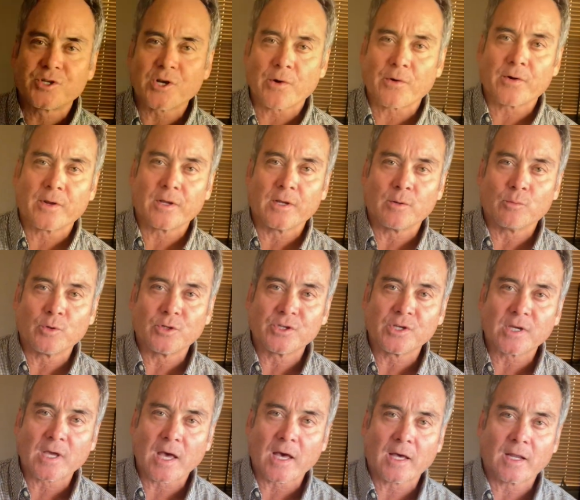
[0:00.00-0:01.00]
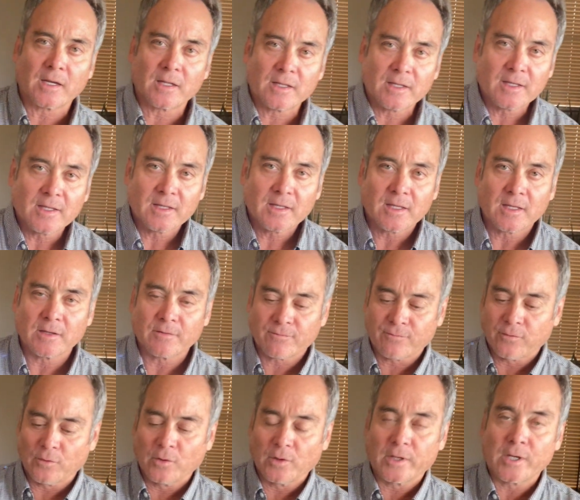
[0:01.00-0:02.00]
area when you got it
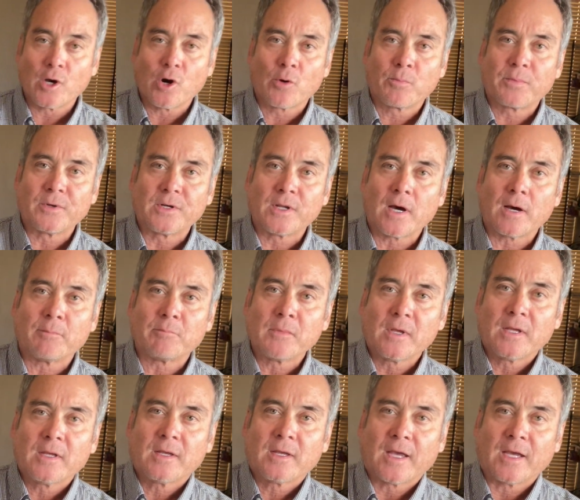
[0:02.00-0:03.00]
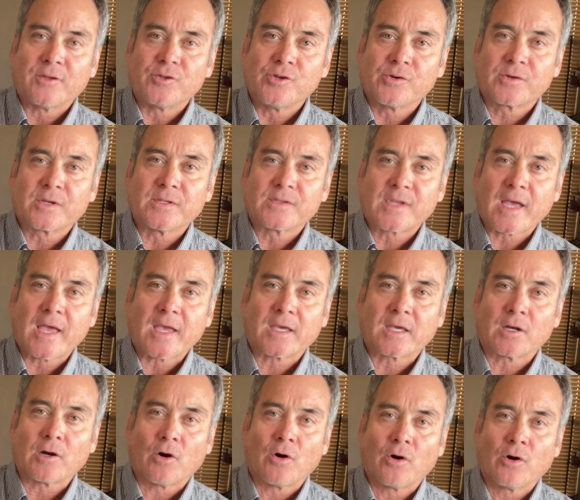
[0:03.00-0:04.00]
fully opened up, and you can take it
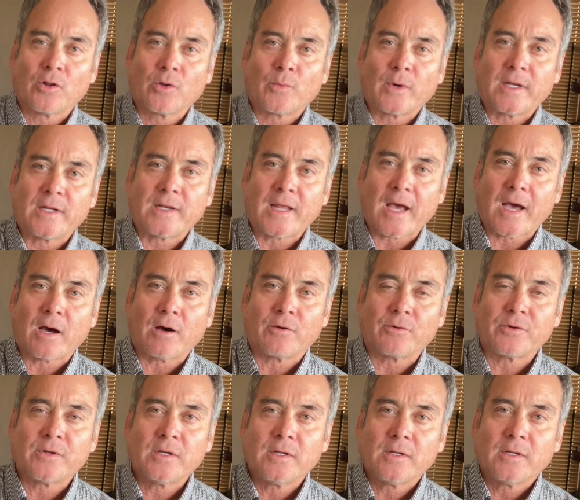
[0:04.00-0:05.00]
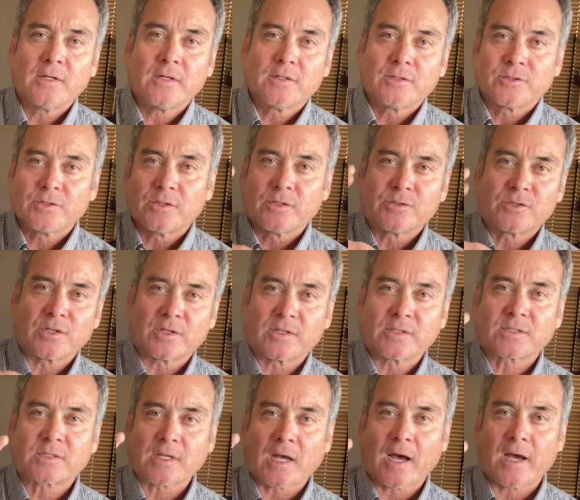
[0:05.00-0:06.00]
all the way down to the
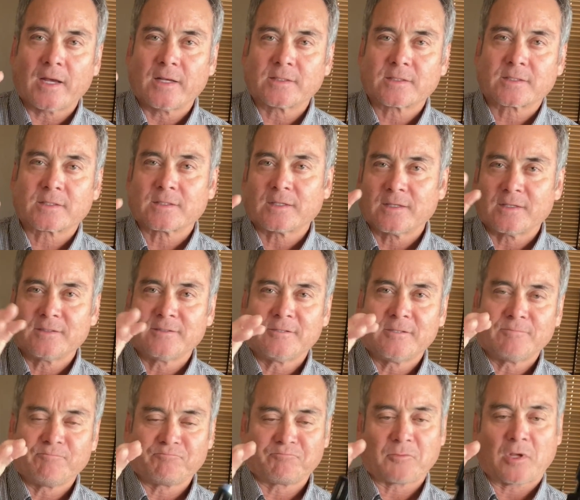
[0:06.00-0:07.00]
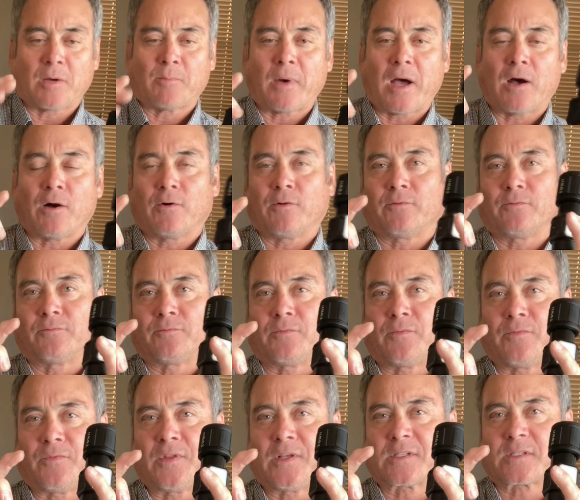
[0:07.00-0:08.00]
size about
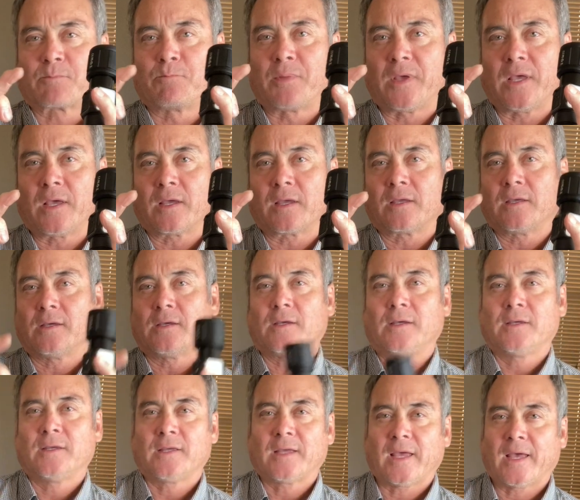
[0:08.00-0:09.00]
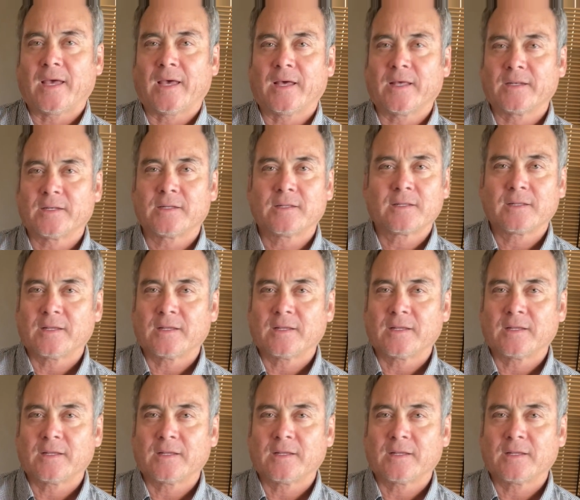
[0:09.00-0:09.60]
this big, and